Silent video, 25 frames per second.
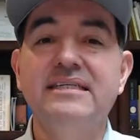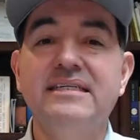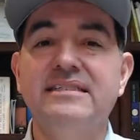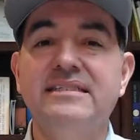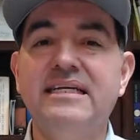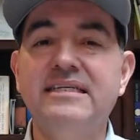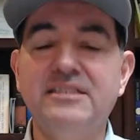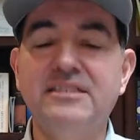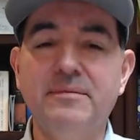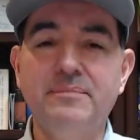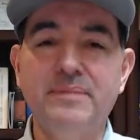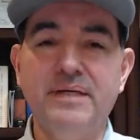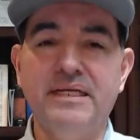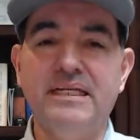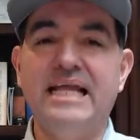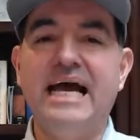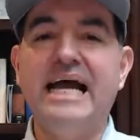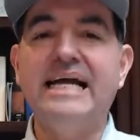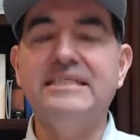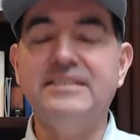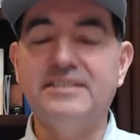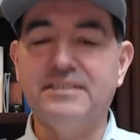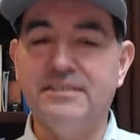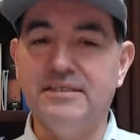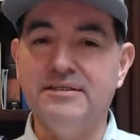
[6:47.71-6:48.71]
Say something
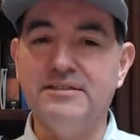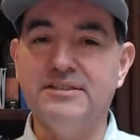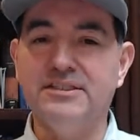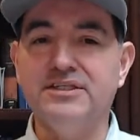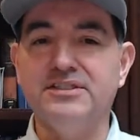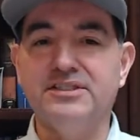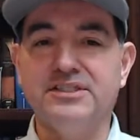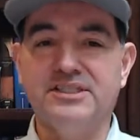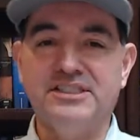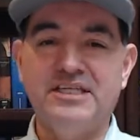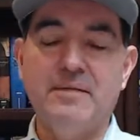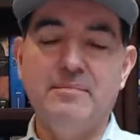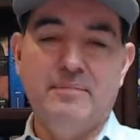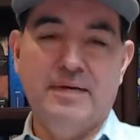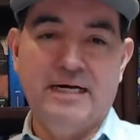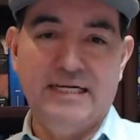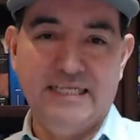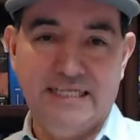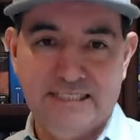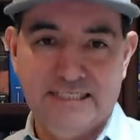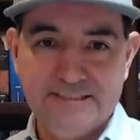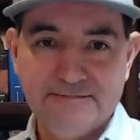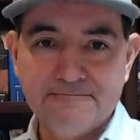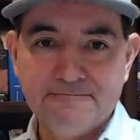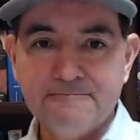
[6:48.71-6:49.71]
nice to
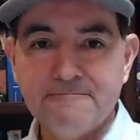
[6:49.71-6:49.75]
somebody.